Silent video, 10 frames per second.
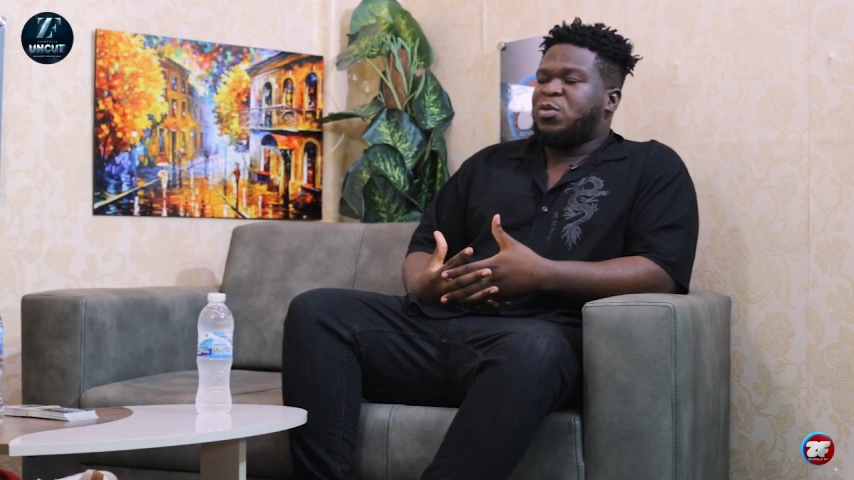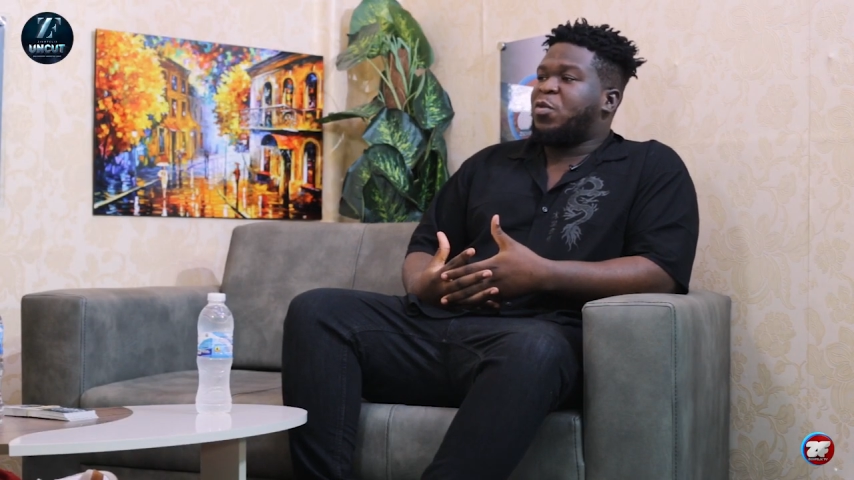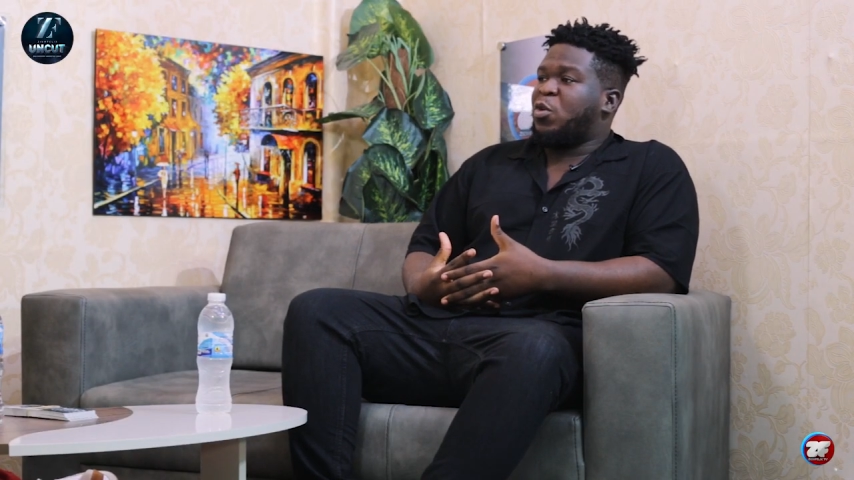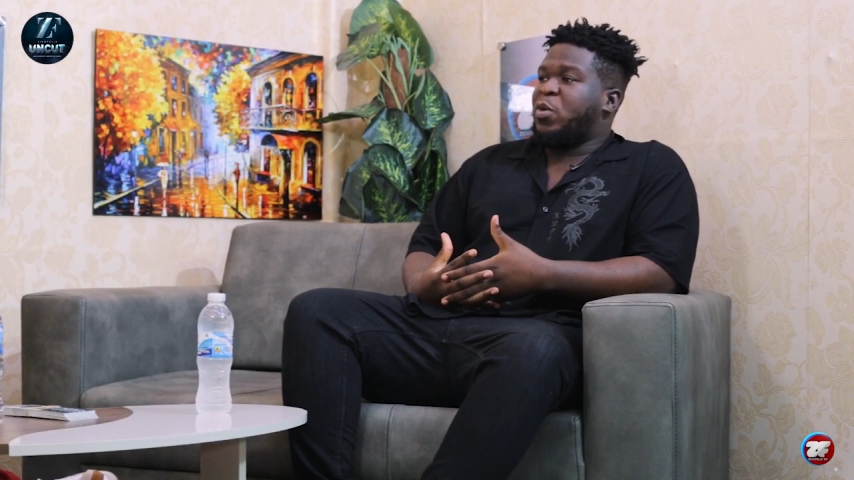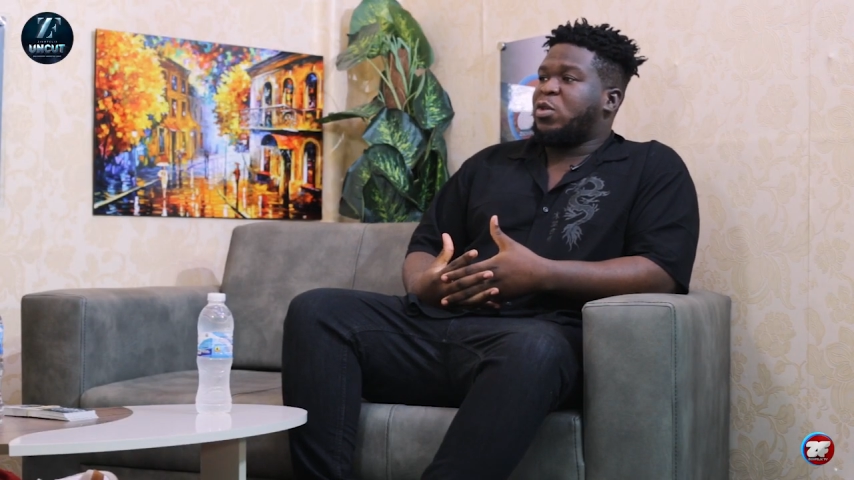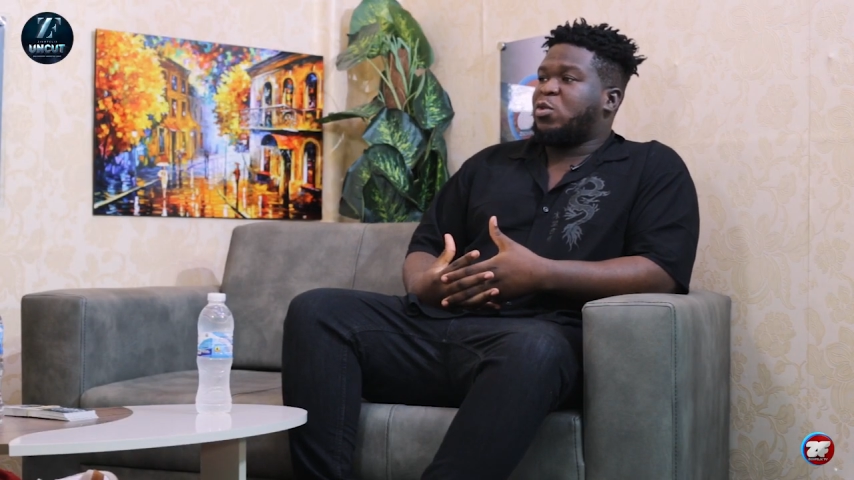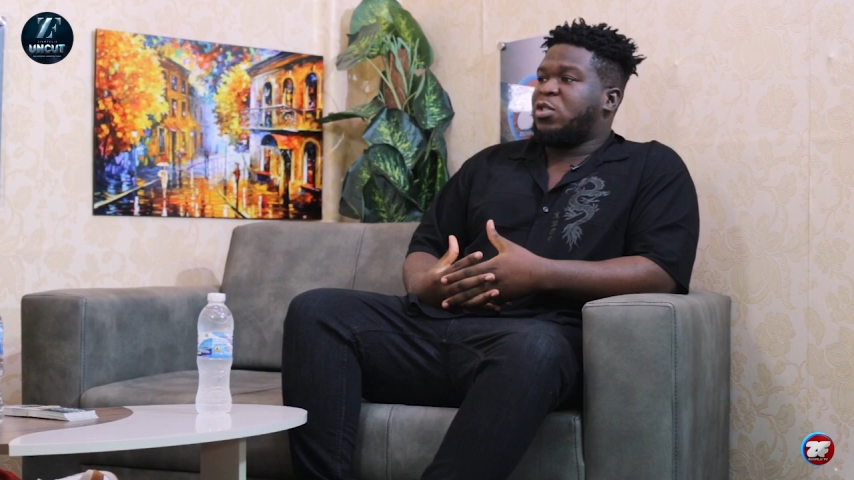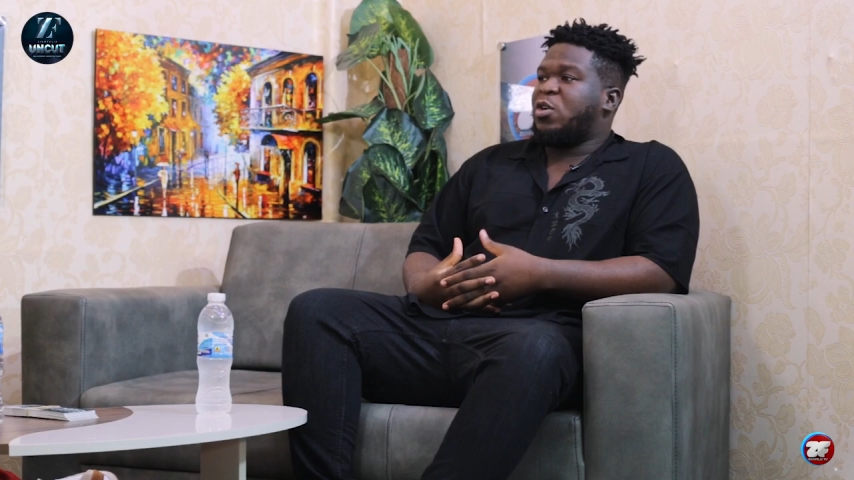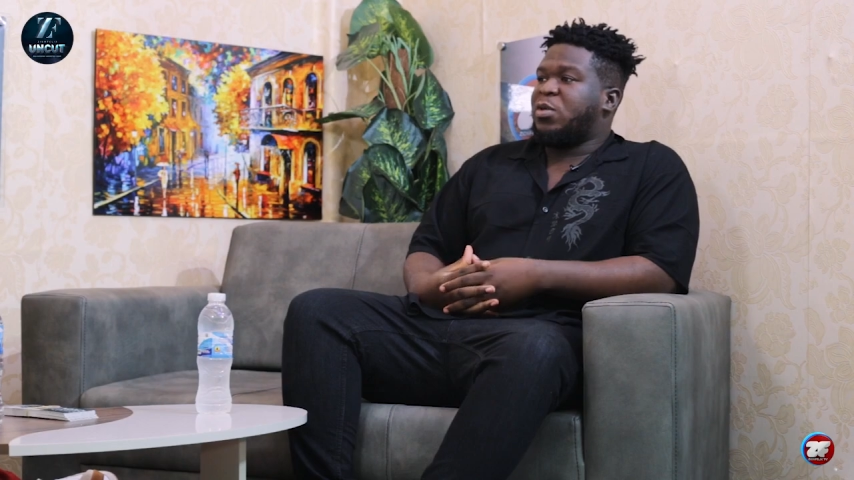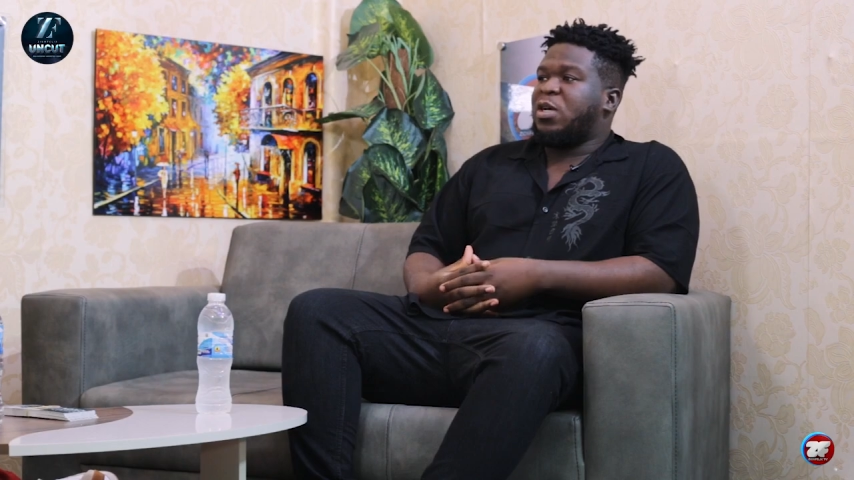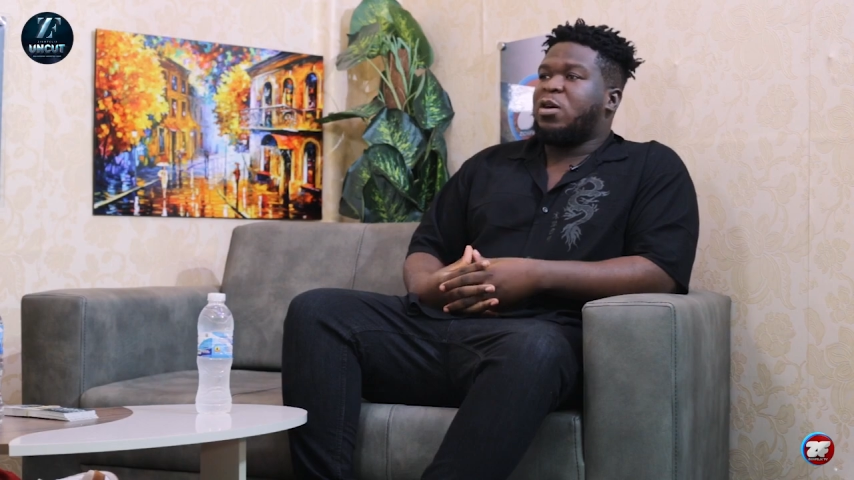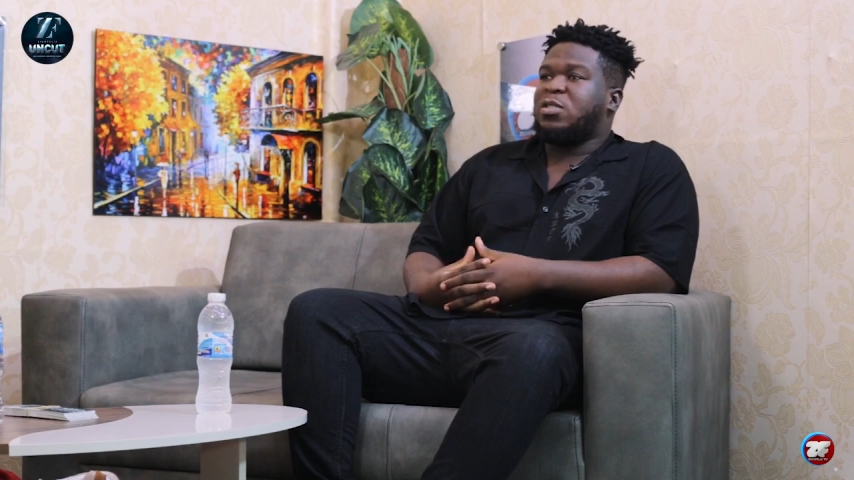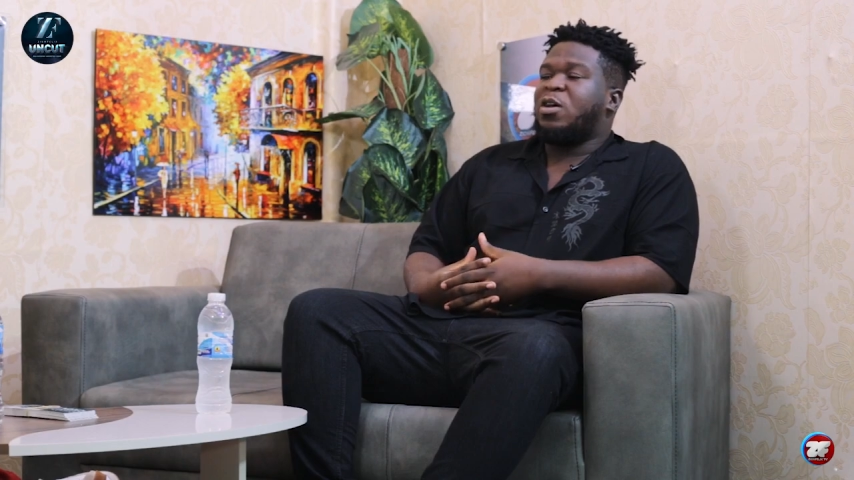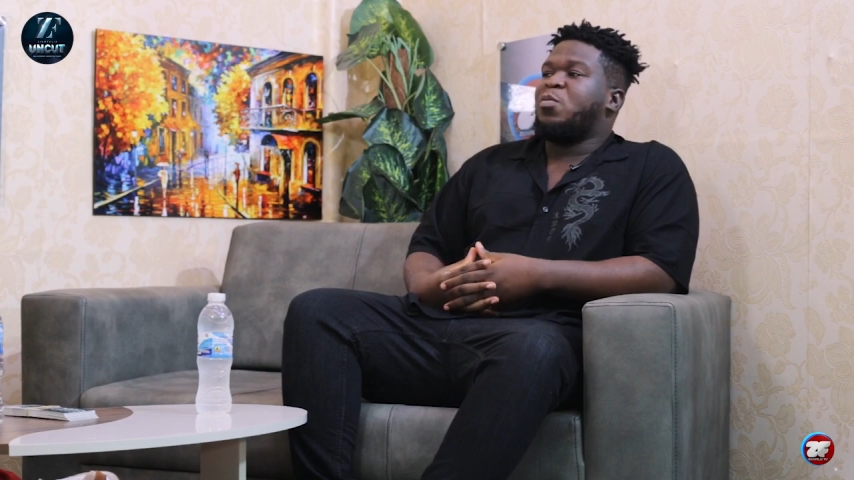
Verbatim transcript: on social media because I'll be